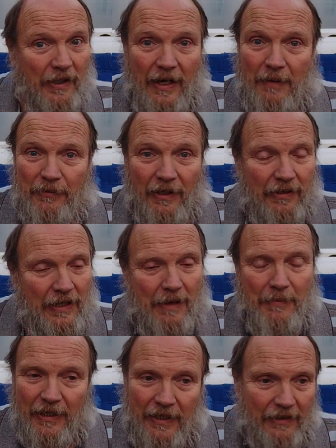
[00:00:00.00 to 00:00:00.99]
And I'm telling you,
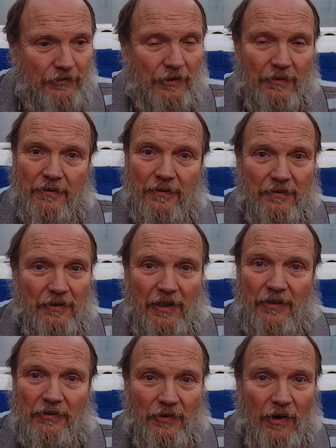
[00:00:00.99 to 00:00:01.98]
I'm itching to
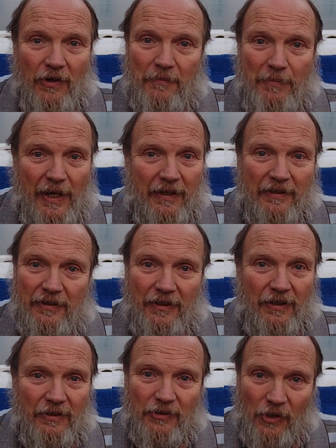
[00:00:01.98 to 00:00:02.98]
get started back
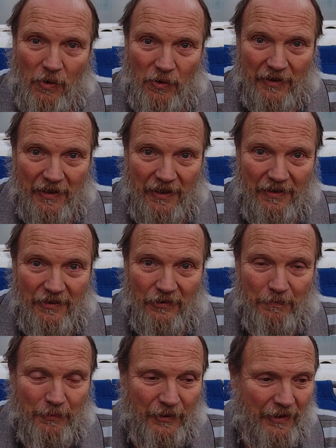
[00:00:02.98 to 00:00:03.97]
uh, growing again
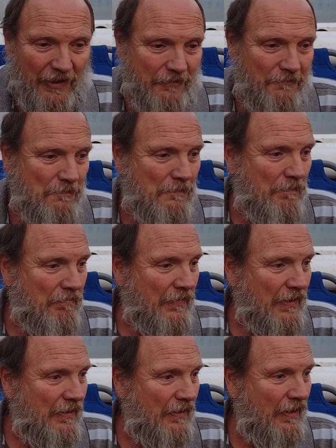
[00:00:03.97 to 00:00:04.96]
this spring.
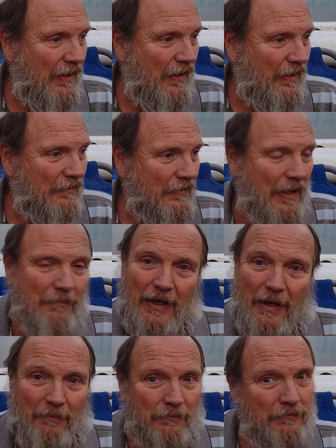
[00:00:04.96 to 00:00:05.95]
Uh, I'm,
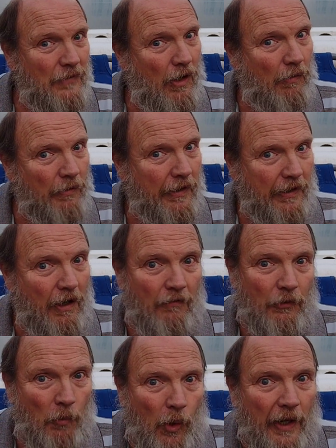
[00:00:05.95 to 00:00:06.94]
I'm already
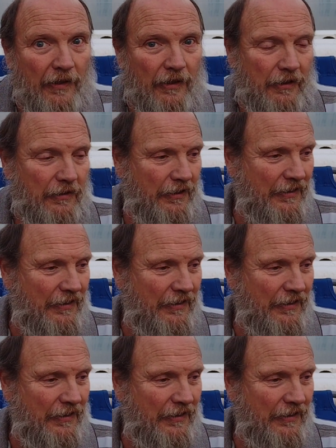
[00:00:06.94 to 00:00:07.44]
over winter.